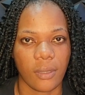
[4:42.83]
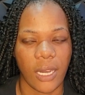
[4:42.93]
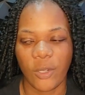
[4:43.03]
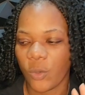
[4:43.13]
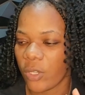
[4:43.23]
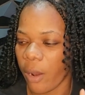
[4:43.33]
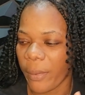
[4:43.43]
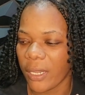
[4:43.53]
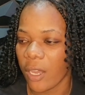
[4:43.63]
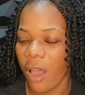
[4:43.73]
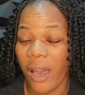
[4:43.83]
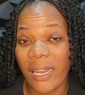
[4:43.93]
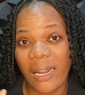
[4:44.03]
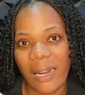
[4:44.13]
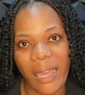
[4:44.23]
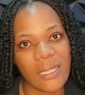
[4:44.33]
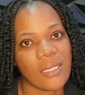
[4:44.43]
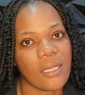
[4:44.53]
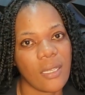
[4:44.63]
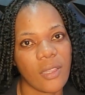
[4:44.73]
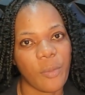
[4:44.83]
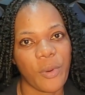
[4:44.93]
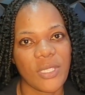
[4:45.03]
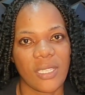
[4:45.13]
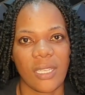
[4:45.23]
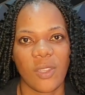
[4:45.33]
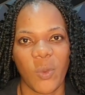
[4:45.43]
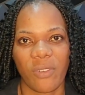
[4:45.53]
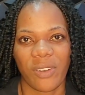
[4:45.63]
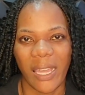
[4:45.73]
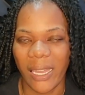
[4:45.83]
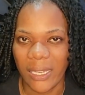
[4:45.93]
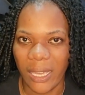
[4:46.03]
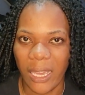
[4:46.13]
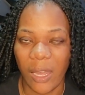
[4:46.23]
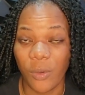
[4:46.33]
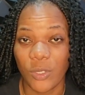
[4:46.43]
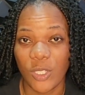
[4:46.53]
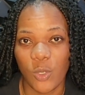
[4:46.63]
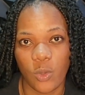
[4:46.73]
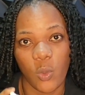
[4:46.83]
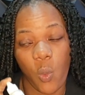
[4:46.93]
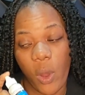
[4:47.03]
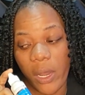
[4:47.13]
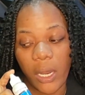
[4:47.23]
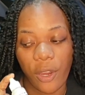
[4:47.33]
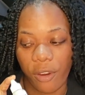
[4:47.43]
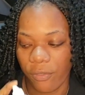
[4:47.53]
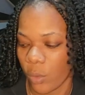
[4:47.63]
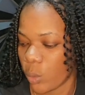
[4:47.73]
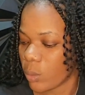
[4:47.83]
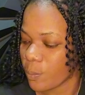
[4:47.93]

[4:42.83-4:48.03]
I don't normally, unless the person needs a wig for like a day, I will just use 1 layer of glue.